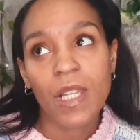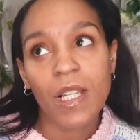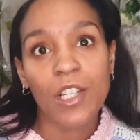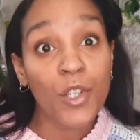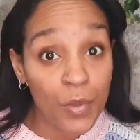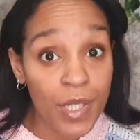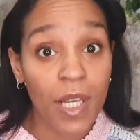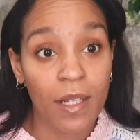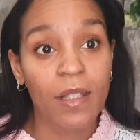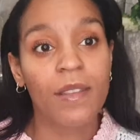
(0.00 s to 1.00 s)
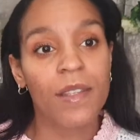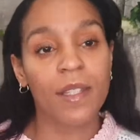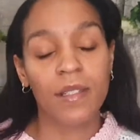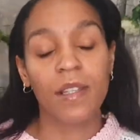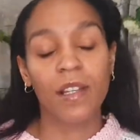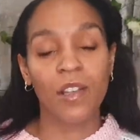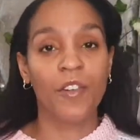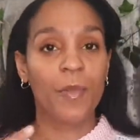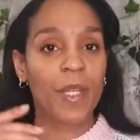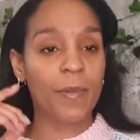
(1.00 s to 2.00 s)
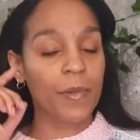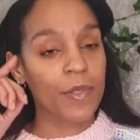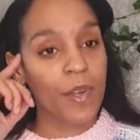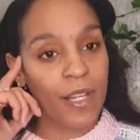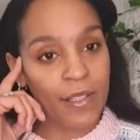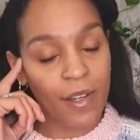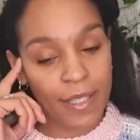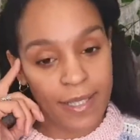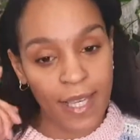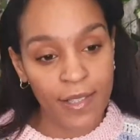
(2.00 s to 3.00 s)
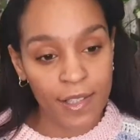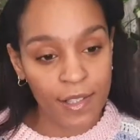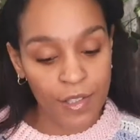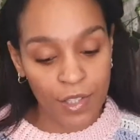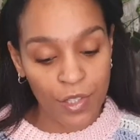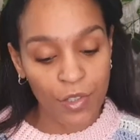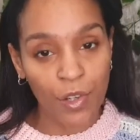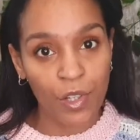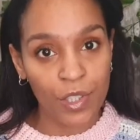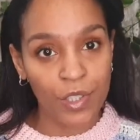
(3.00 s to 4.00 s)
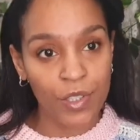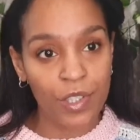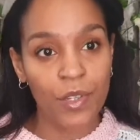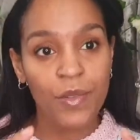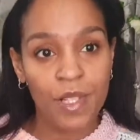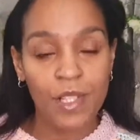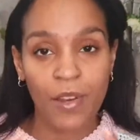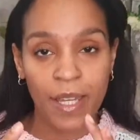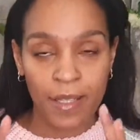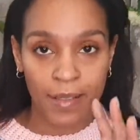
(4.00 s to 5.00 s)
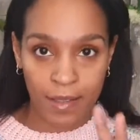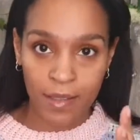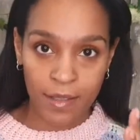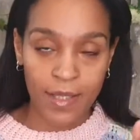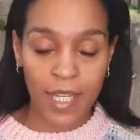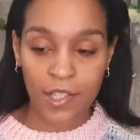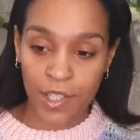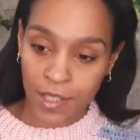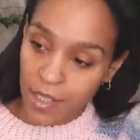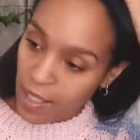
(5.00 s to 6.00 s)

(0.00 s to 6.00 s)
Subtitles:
looser than a lot of people. So I tend to not use a tight tension.